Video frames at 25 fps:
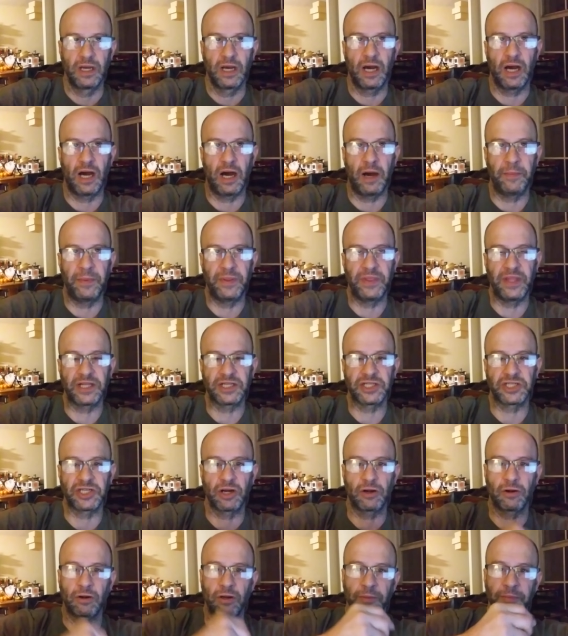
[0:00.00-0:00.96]
Um, and that's
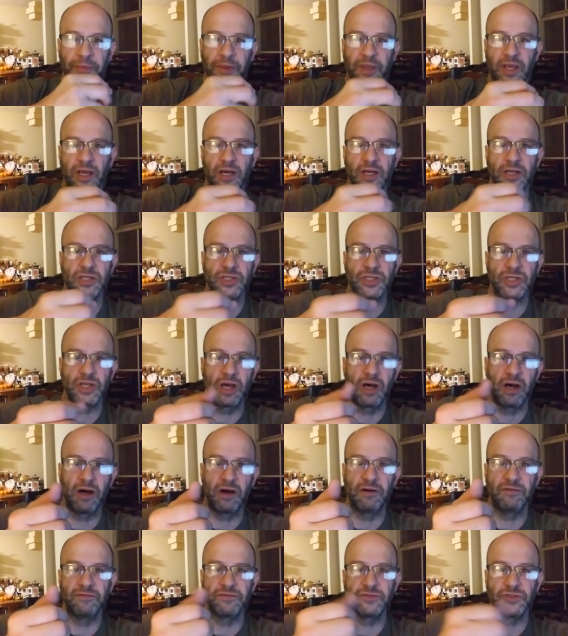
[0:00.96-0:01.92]
generally because
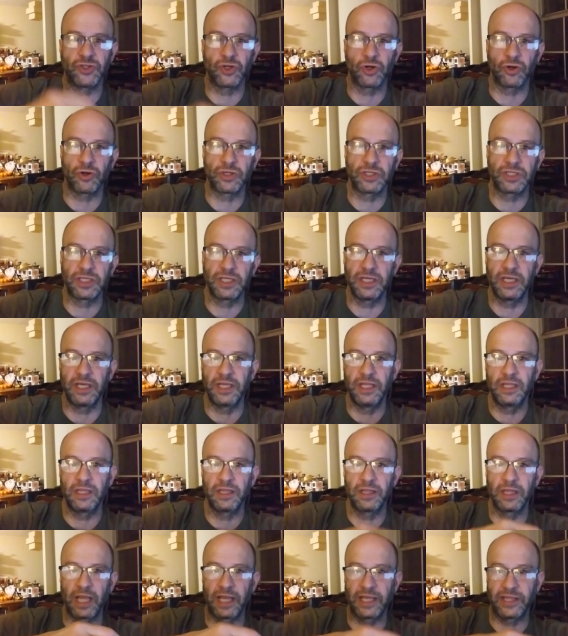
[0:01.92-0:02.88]
of dirt
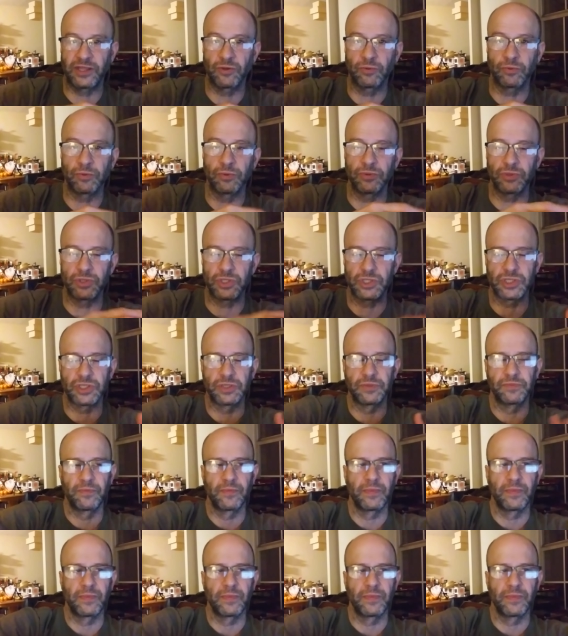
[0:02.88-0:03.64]
in like the roots.